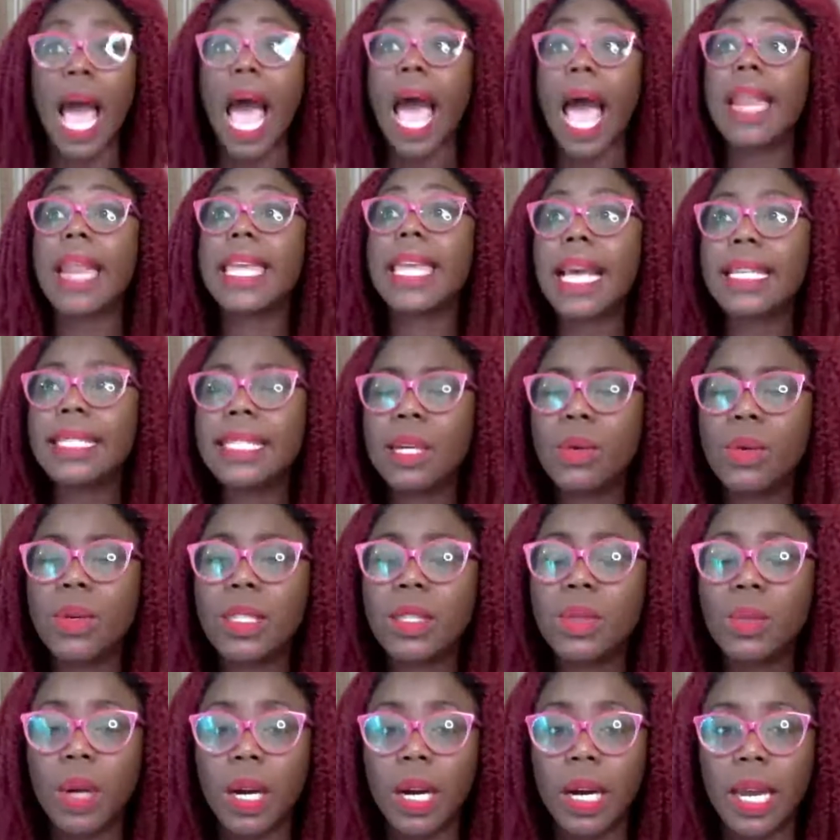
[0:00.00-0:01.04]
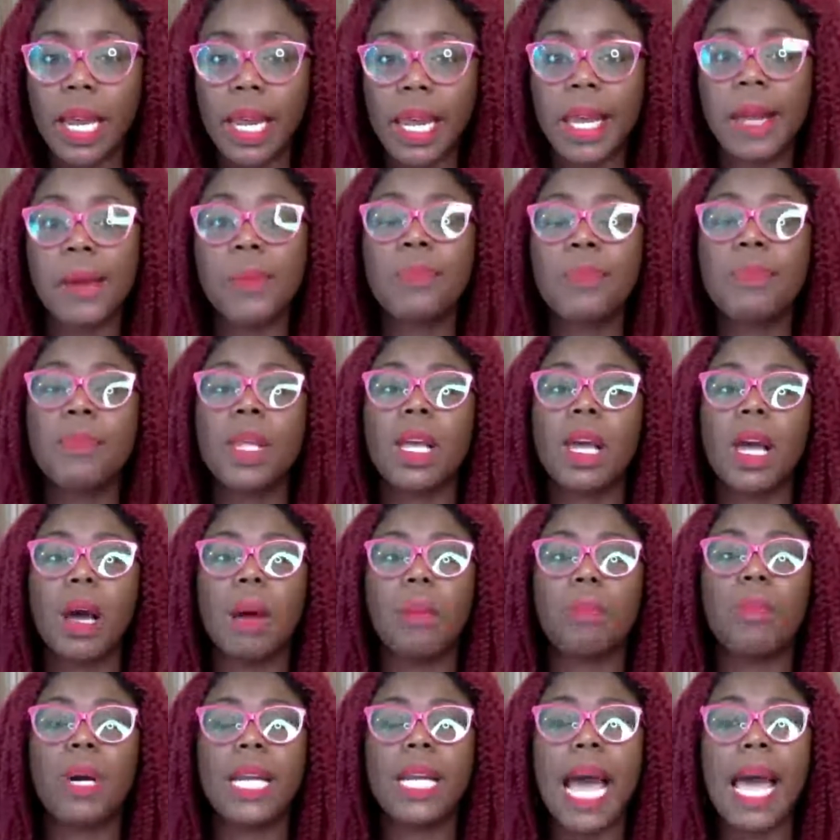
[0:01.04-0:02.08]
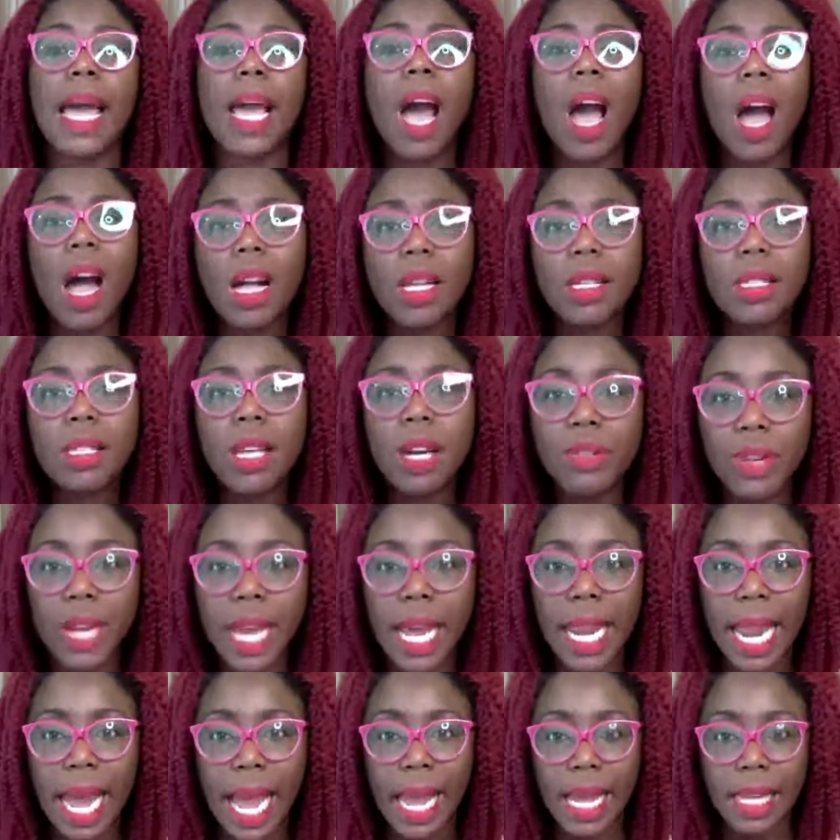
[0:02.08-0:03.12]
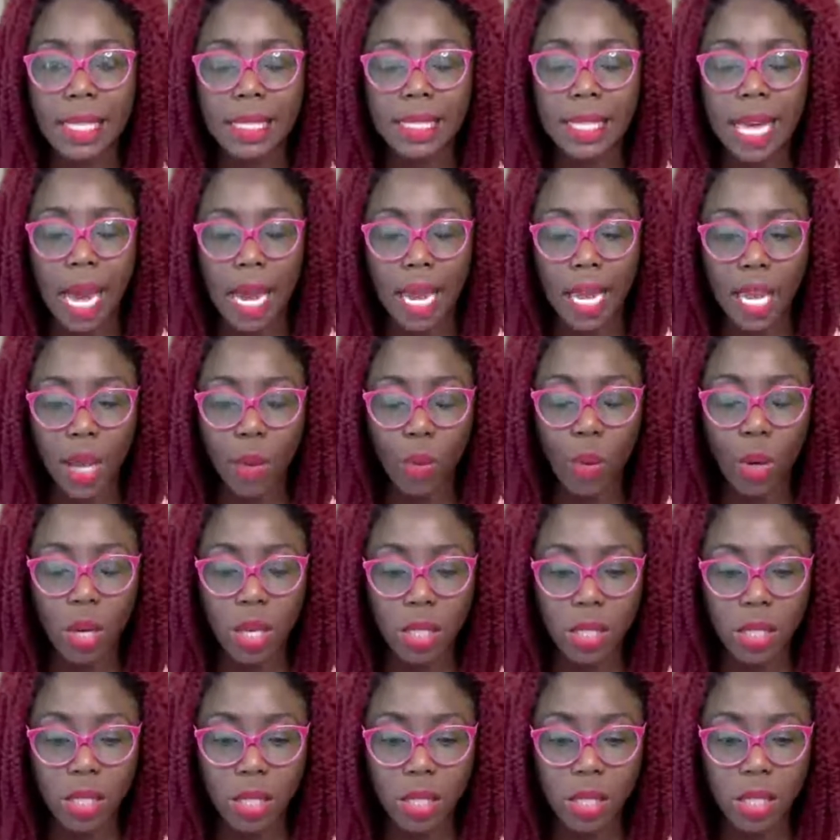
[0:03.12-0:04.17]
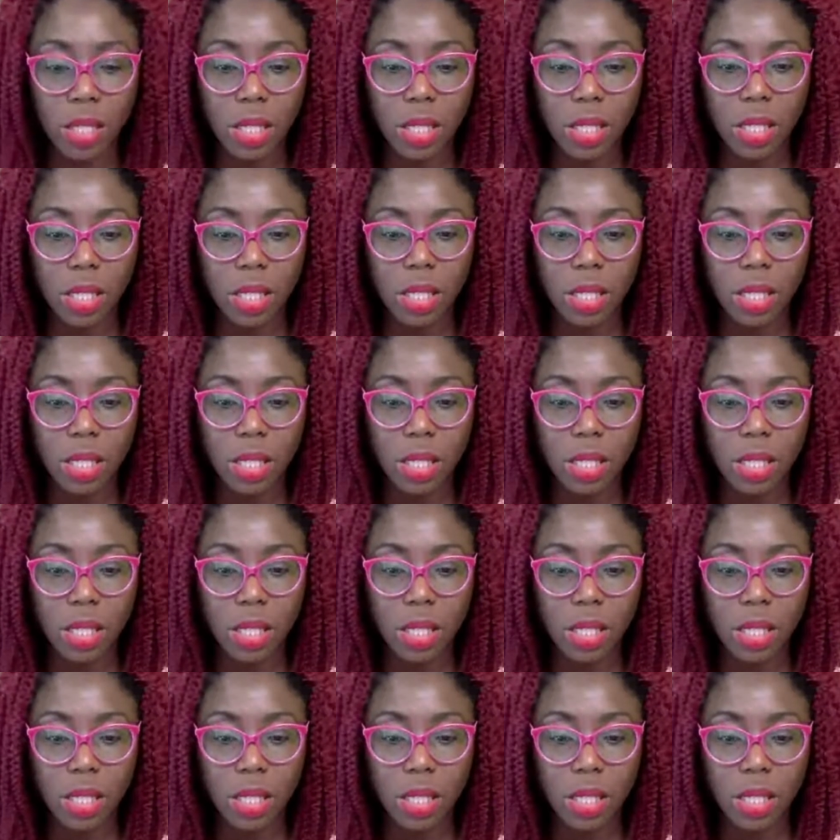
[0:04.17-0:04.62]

And yes, it was working, but I also realized that it was